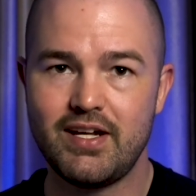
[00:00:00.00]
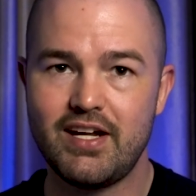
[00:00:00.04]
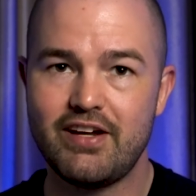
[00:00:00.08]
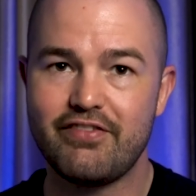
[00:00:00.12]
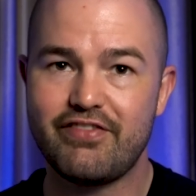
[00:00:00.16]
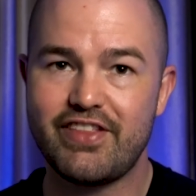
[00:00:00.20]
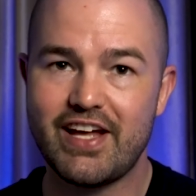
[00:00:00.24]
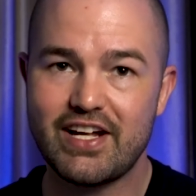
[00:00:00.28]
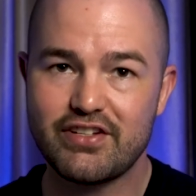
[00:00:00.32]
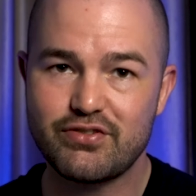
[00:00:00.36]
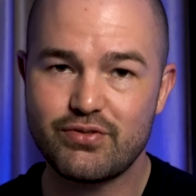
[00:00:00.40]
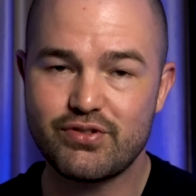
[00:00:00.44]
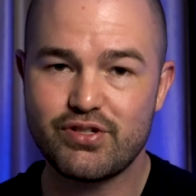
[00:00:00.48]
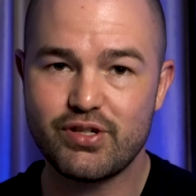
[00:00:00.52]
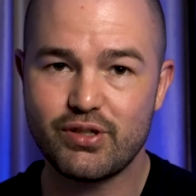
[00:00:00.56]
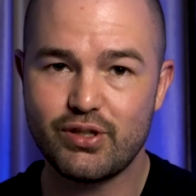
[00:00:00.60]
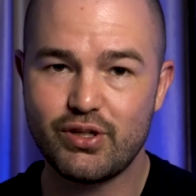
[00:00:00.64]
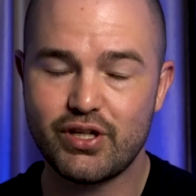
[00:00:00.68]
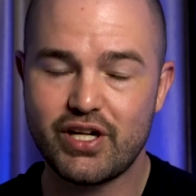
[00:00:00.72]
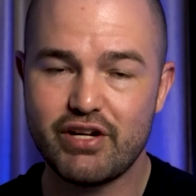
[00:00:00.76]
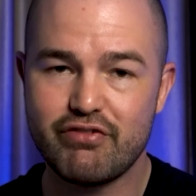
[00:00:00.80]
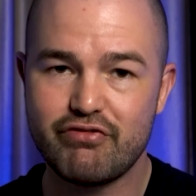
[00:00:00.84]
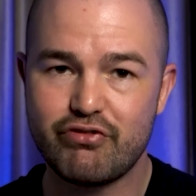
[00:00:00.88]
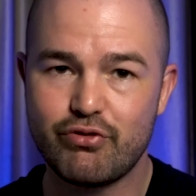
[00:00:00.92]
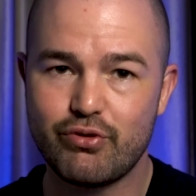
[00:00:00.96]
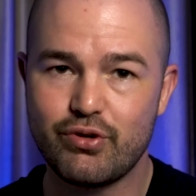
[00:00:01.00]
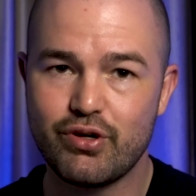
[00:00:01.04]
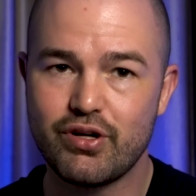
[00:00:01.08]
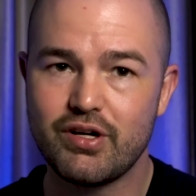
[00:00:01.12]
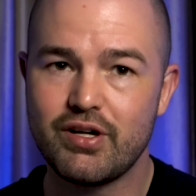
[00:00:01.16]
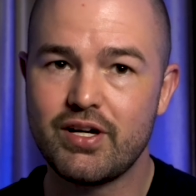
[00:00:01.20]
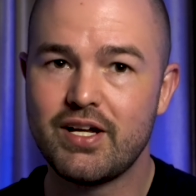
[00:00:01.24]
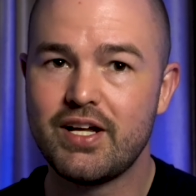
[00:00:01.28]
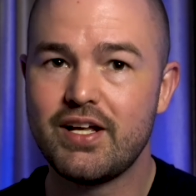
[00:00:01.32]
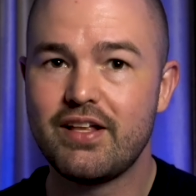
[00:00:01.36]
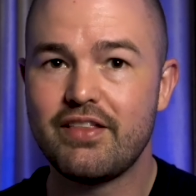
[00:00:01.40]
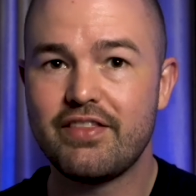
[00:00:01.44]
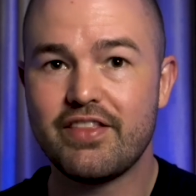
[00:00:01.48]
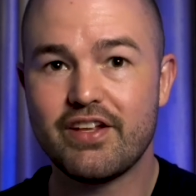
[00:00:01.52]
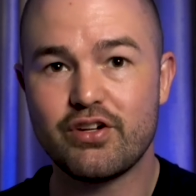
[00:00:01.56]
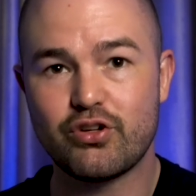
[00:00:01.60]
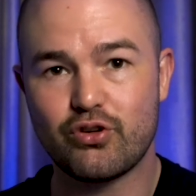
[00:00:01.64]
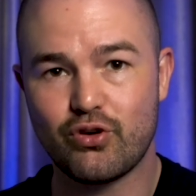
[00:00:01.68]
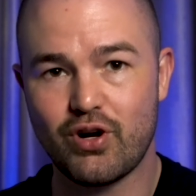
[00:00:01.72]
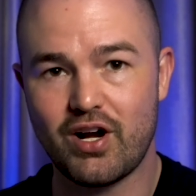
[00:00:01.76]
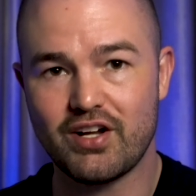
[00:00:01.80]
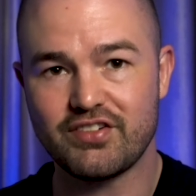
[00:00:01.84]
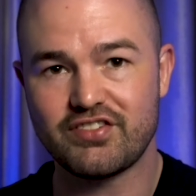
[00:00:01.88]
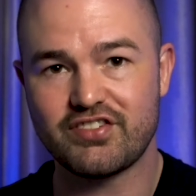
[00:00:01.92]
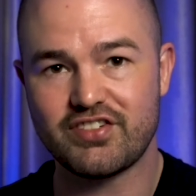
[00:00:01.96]
If that's what you're looking for, then
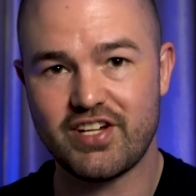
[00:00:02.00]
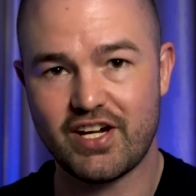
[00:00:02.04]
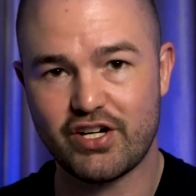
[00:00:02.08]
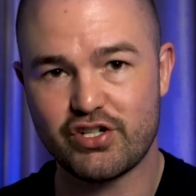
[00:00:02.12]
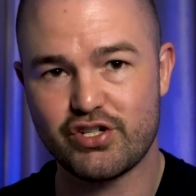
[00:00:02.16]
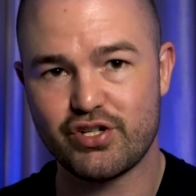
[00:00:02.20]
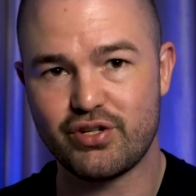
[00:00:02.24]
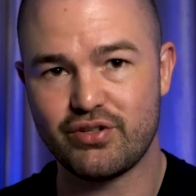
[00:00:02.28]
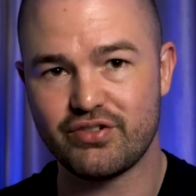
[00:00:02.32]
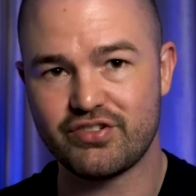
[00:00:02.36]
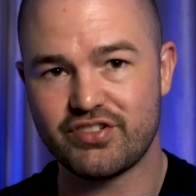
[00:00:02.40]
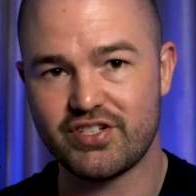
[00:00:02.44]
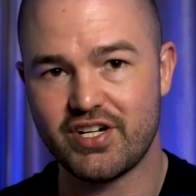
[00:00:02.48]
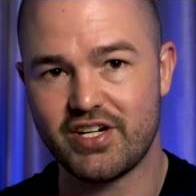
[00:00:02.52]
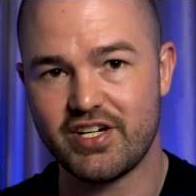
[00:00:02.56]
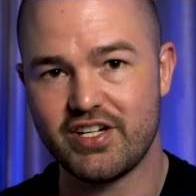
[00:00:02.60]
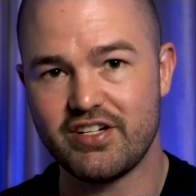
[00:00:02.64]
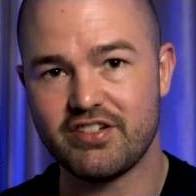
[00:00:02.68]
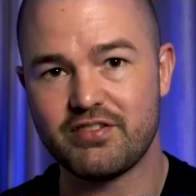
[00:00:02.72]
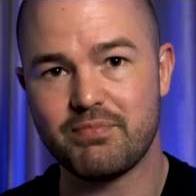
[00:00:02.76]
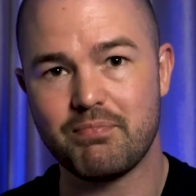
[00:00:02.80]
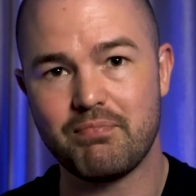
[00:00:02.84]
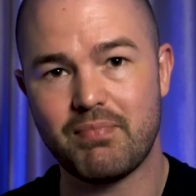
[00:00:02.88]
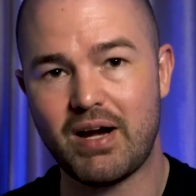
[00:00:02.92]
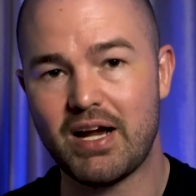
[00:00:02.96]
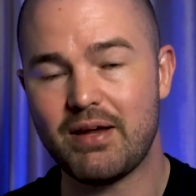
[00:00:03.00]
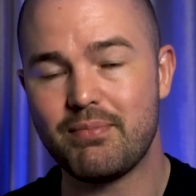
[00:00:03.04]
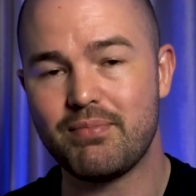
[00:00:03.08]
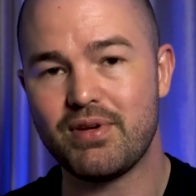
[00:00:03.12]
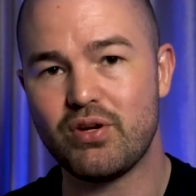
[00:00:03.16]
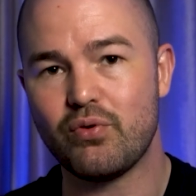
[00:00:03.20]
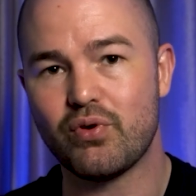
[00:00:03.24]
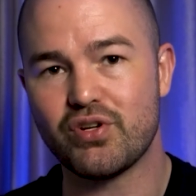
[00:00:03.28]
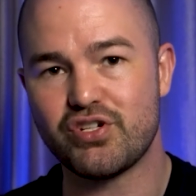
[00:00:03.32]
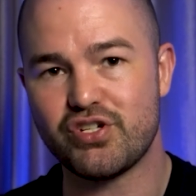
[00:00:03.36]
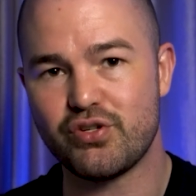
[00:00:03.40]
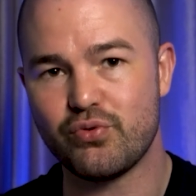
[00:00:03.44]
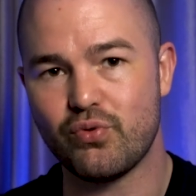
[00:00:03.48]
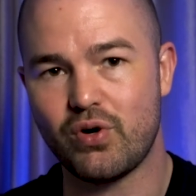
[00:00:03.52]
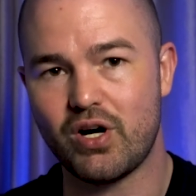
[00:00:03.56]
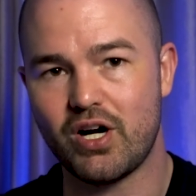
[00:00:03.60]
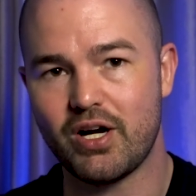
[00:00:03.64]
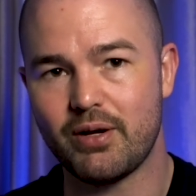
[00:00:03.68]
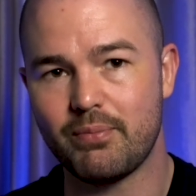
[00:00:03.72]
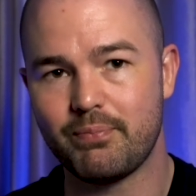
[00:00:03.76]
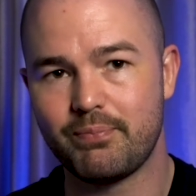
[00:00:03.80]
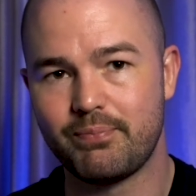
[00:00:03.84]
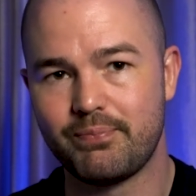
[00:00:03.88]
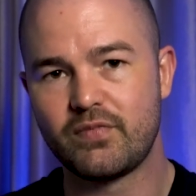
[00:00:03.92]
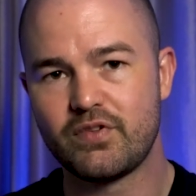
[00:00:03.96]
cross-sectional studies might be what you
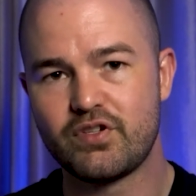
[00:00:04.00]
want.